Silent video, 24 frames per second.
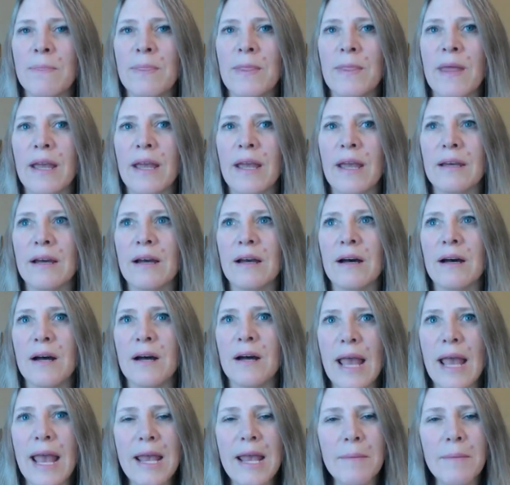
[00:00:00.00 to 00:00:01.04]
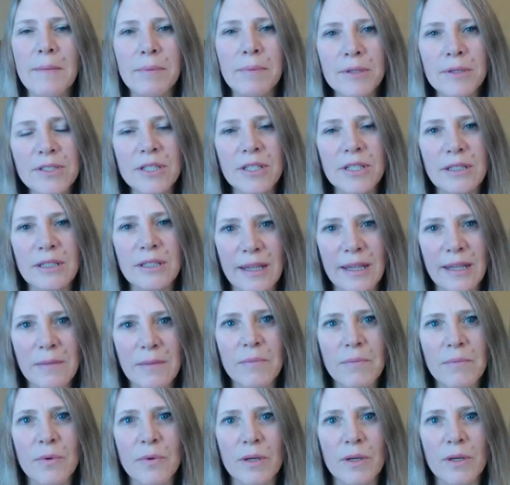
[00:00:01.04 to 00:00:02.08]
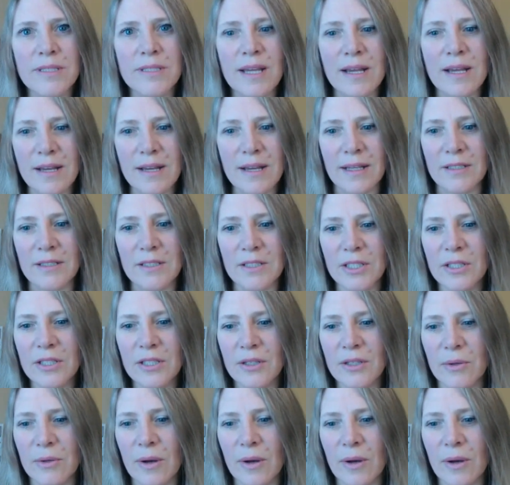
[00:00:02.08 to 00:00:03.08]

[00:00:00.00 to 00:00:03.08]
like able to get more done too.